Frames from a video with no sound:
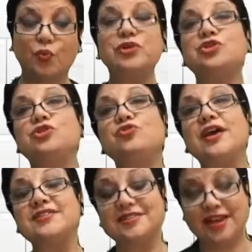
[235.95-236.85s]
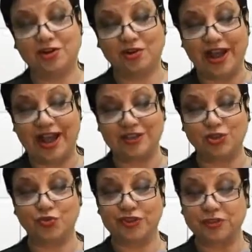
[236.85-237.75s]
which the translator has
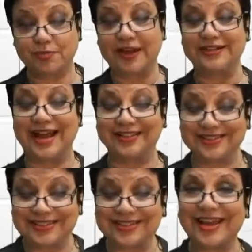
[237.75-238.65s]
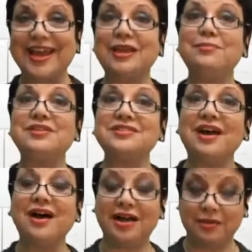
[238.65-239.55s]
to respect at the same
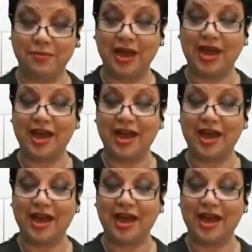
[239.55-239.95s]
time